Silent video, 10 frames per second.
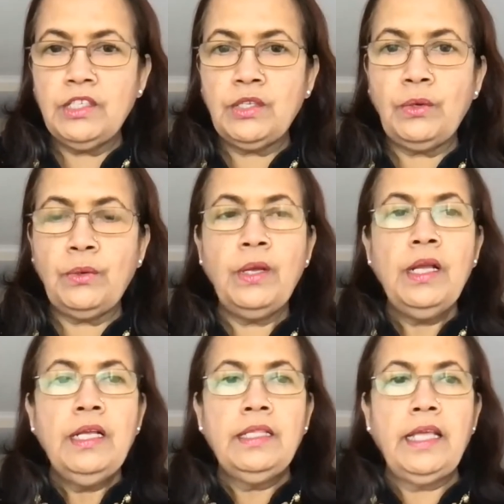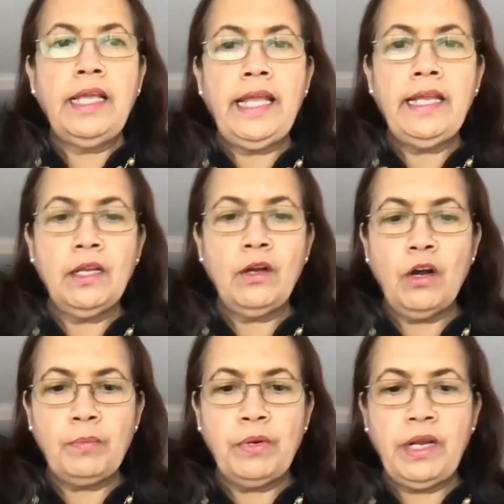So they
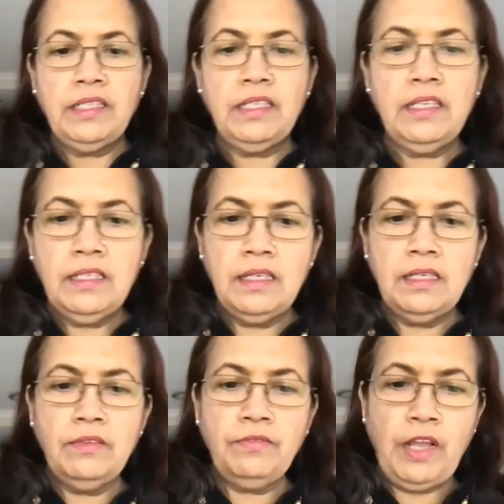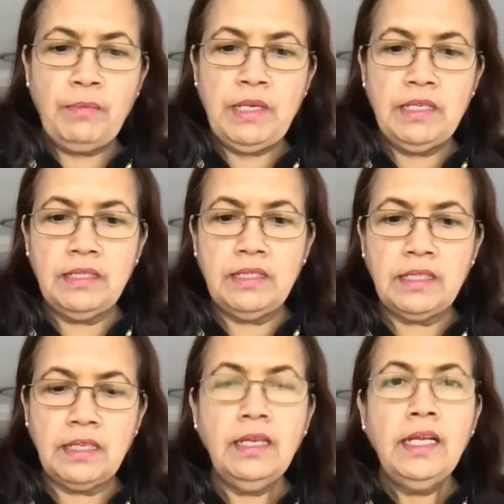incorporated the
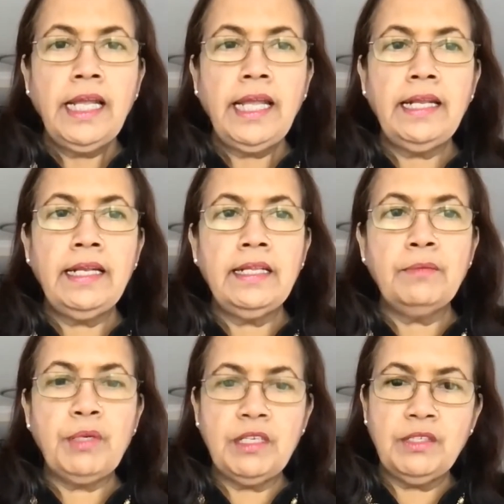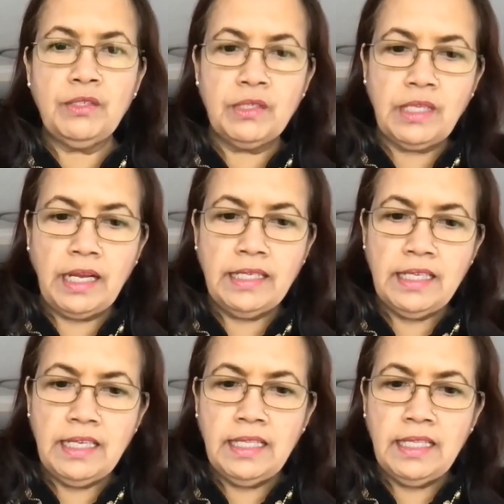Fabians in the British society.